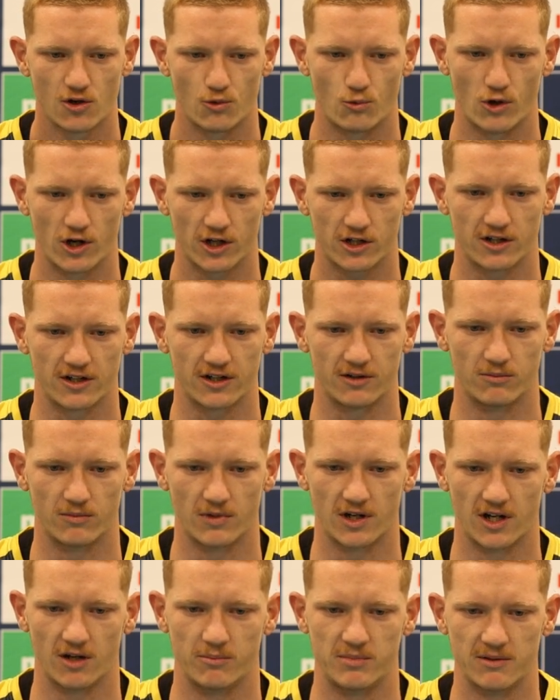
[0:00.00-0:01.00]
work on
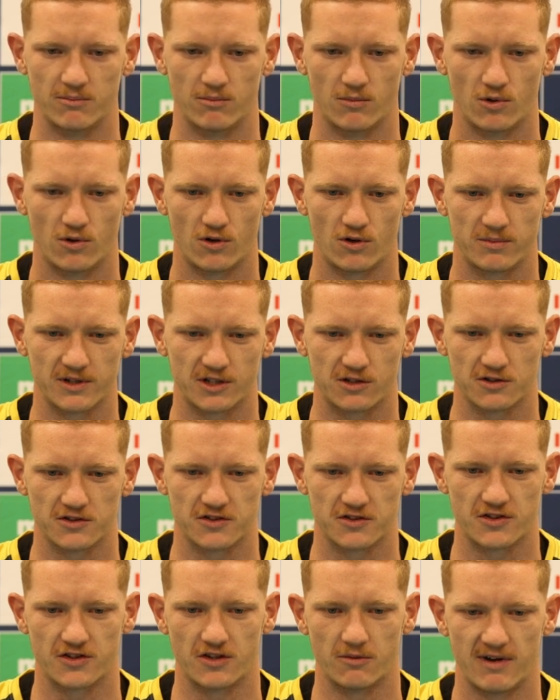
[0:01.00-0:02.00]
it a bit more
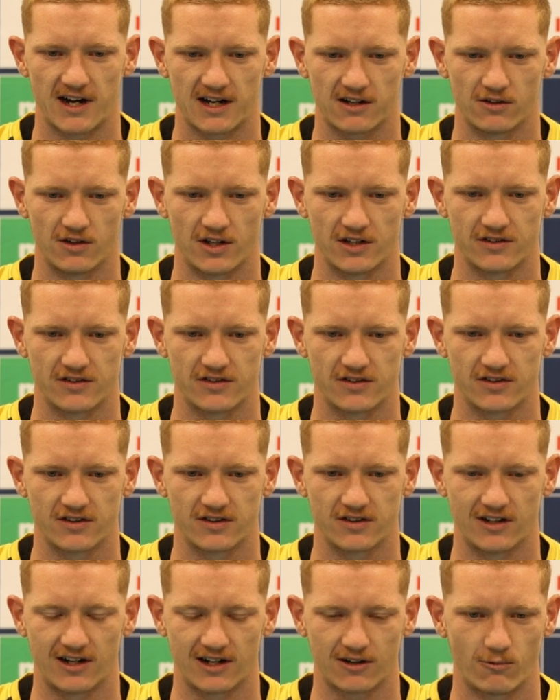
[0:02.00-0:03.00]
because the
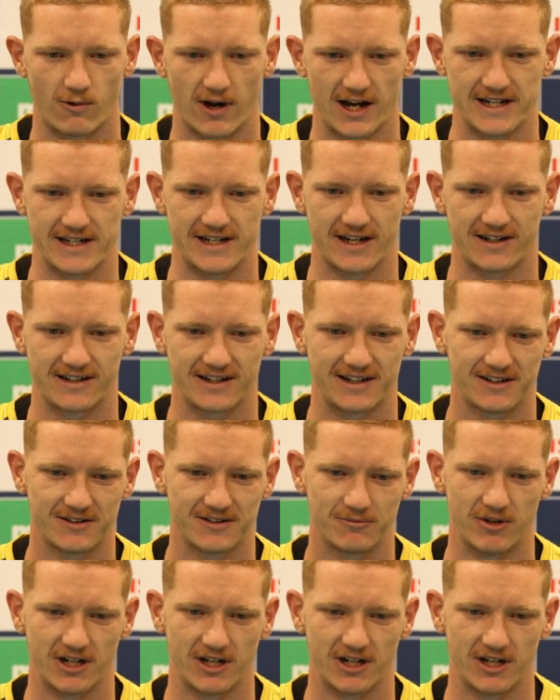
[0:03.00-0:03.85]
backline's like way younger.